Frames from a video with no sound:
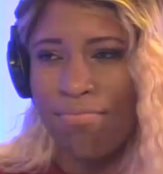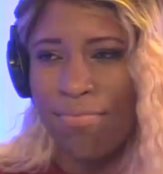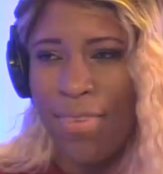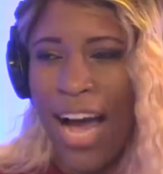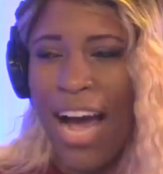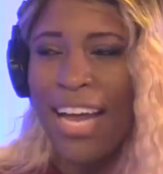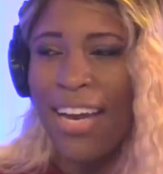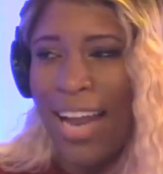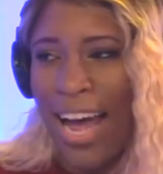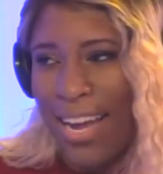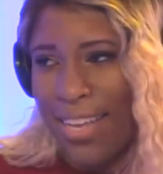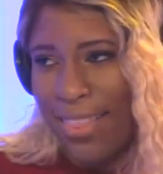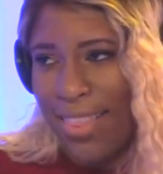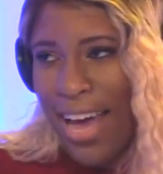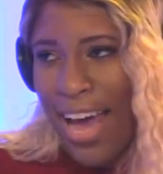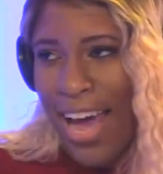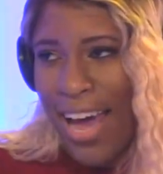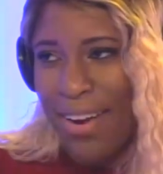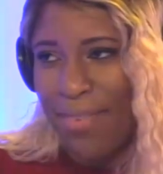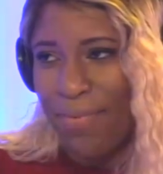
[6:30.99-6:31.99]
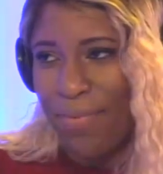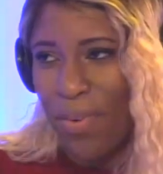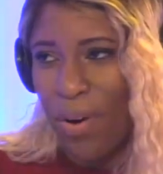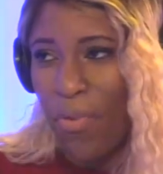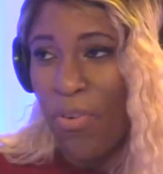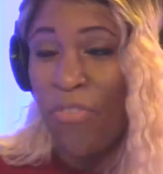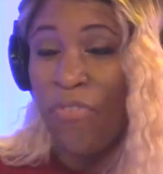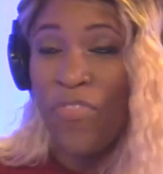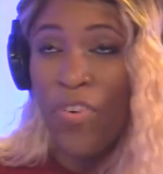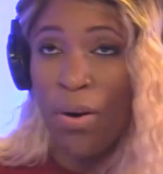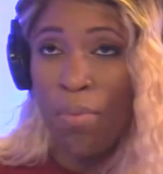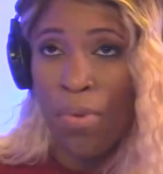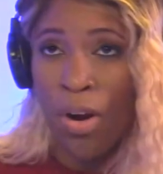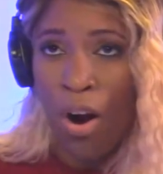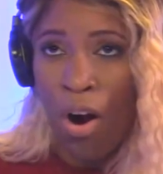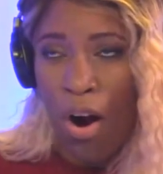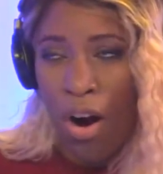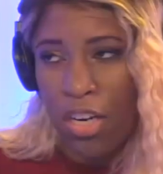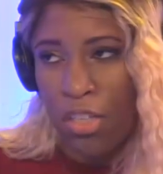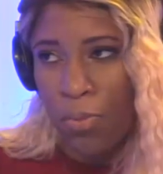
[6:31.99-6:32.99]
I like that from
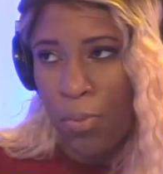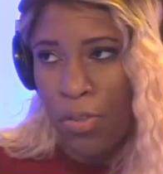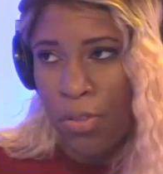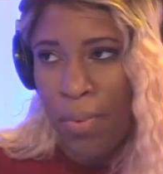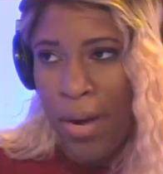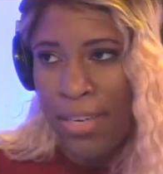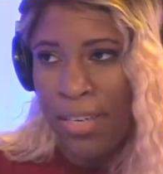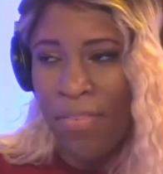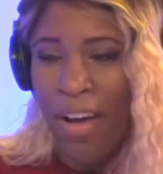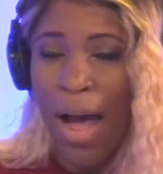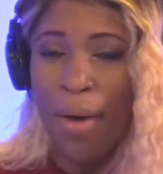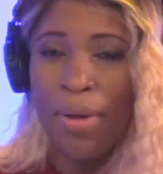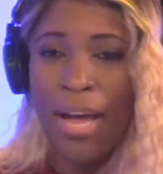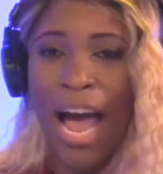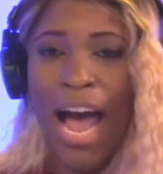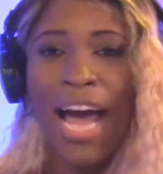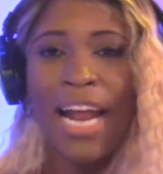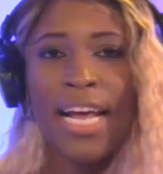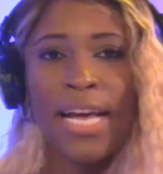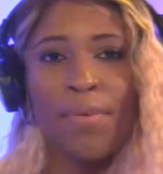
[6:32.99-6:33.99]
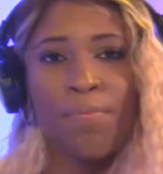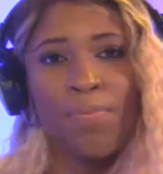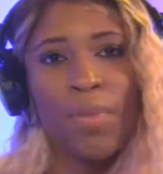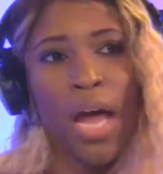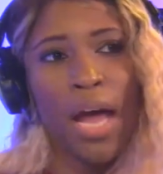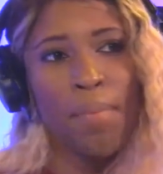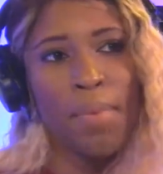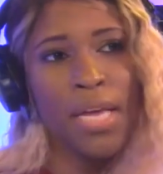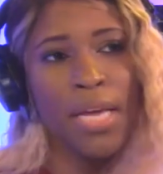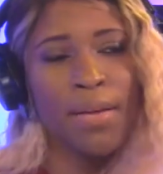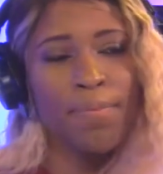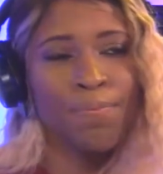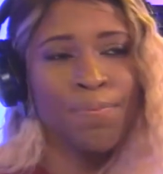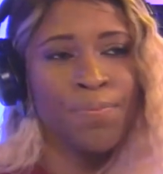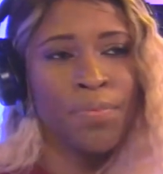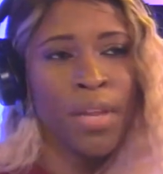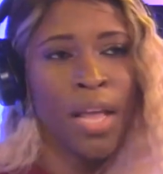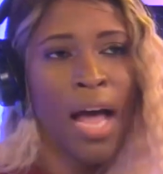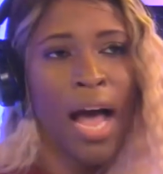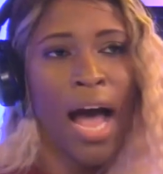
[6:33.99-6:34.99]
Gar's perspective. From Gar's perspective.
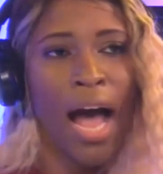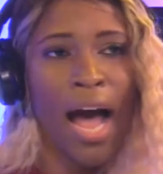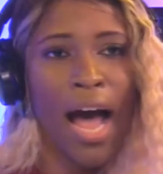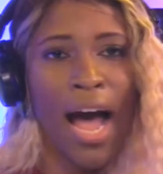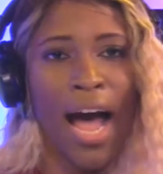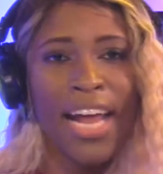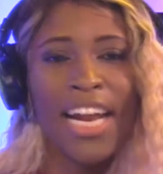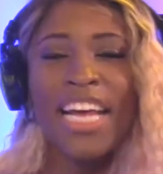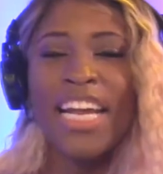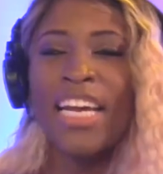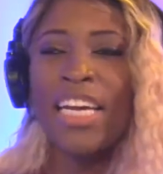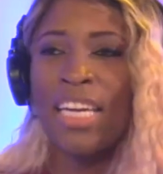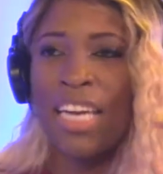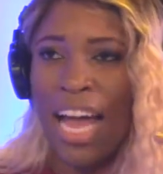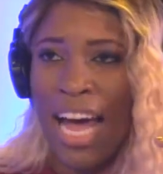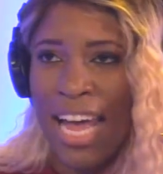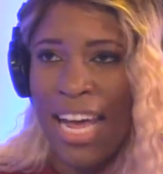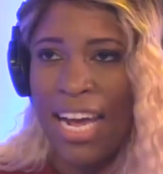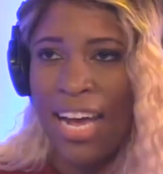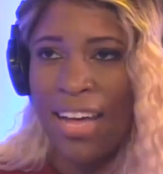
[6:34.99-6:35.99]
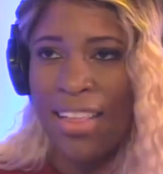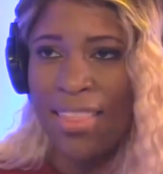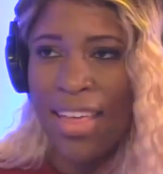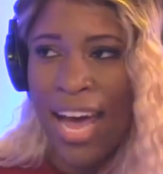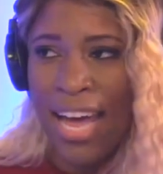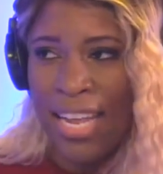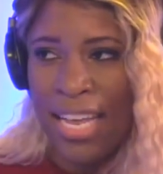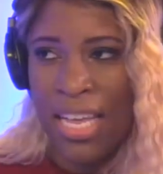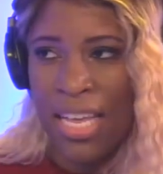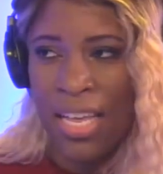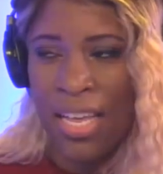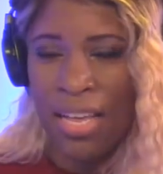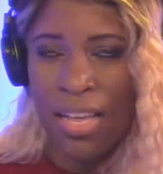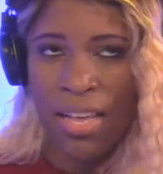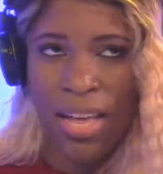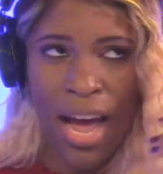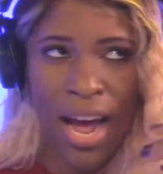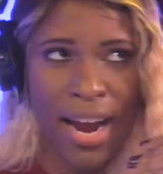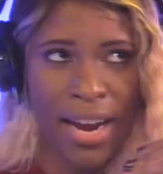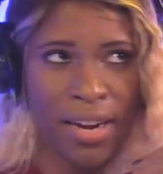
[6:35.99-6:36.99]
I didn't like that
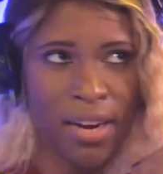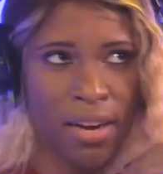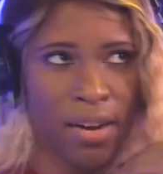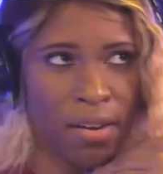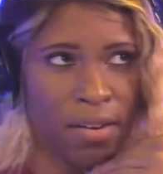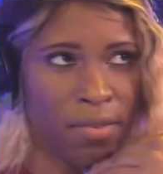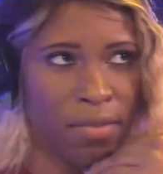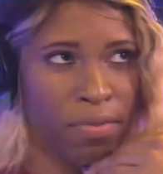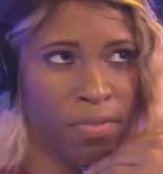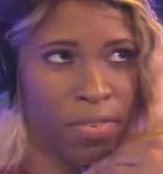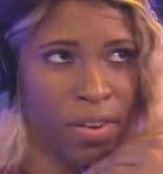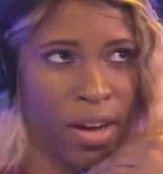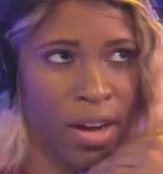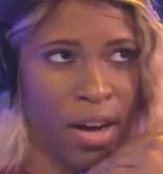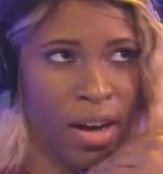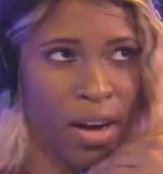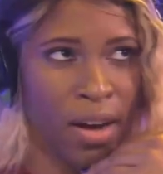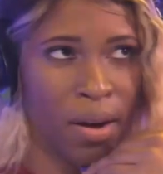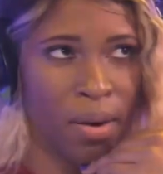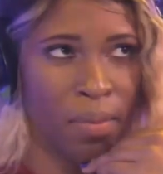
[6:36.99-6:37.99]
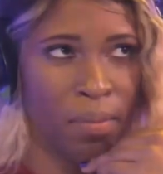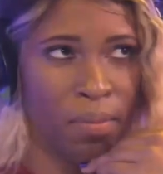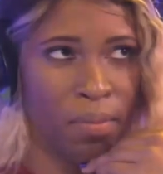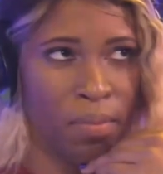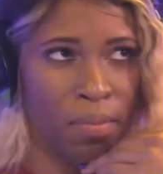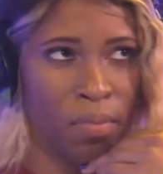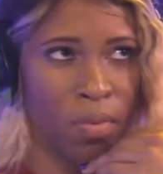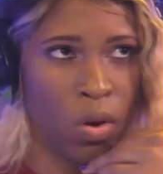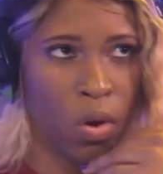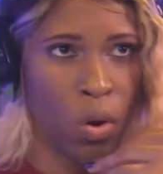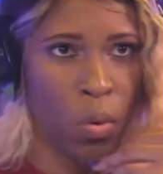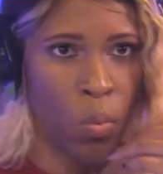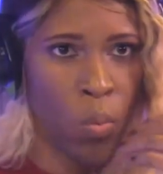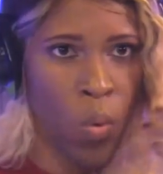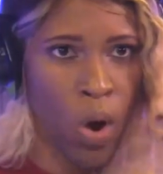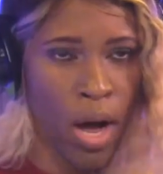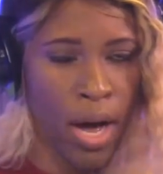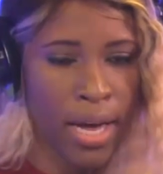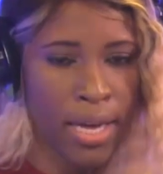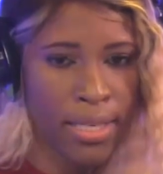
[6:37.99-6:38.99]
he kind of
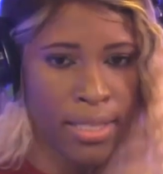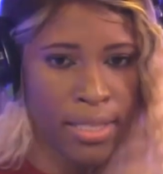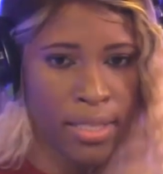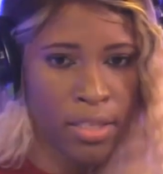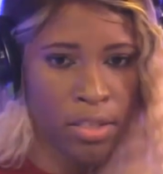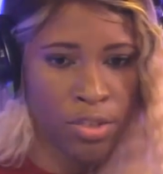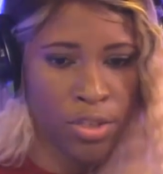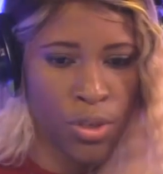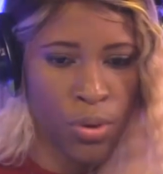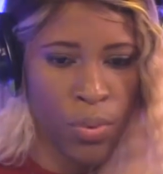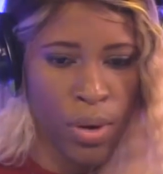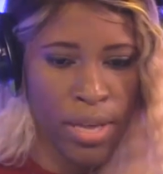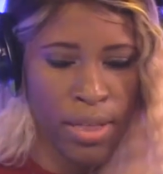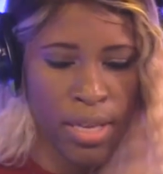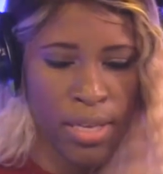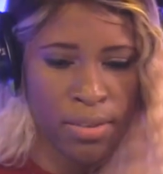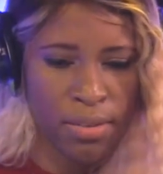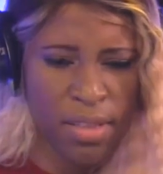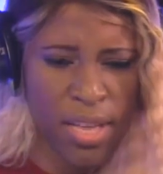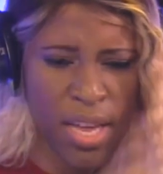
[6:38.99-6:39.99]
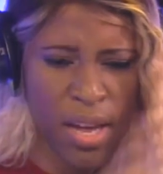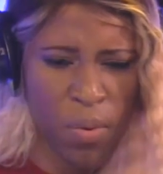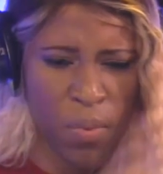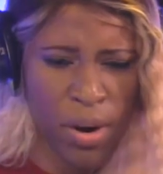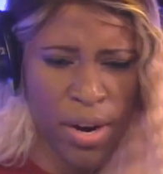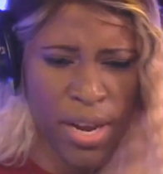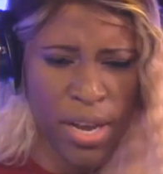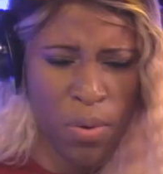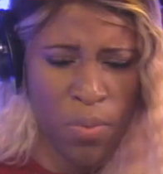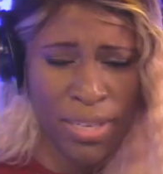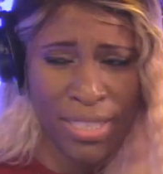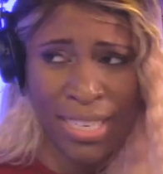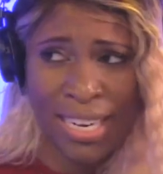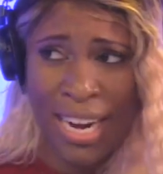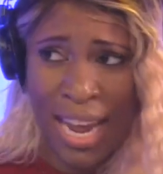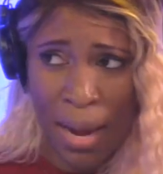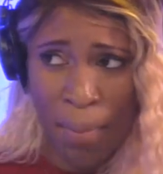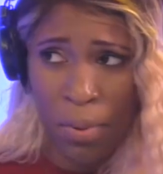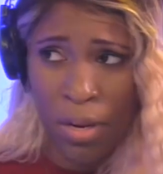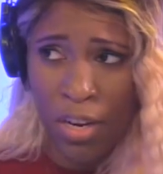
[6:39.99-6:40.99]
was doing this thing where he was
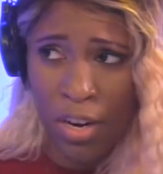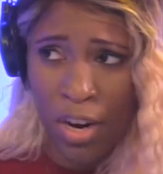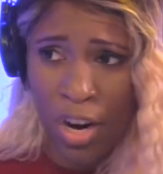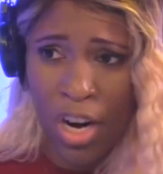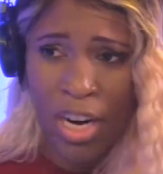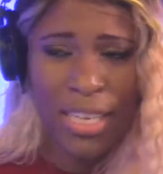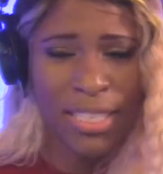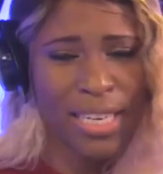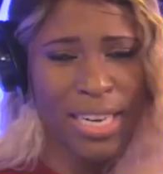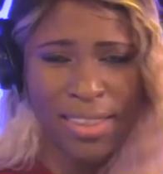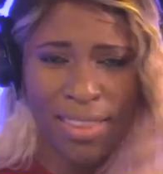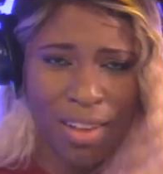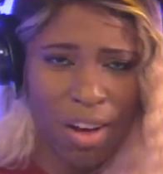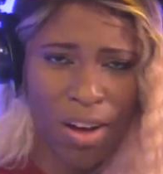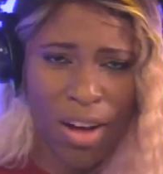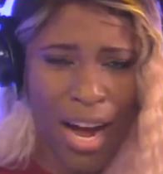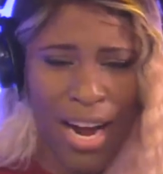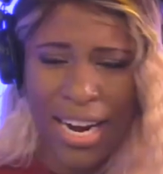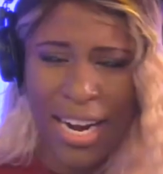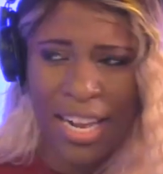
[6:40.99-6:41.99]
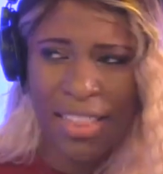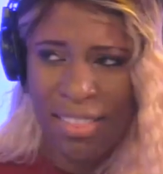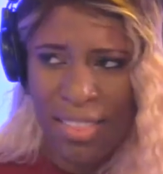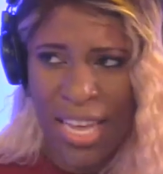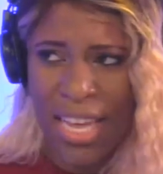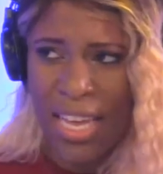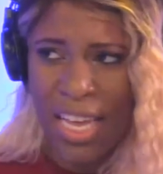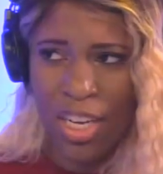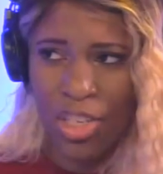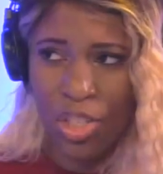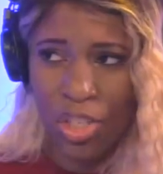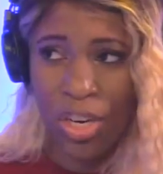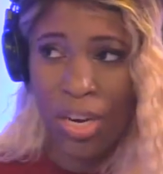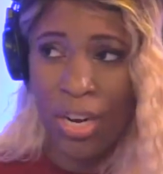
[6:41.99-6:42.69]
enabling her, because I didn't think he should.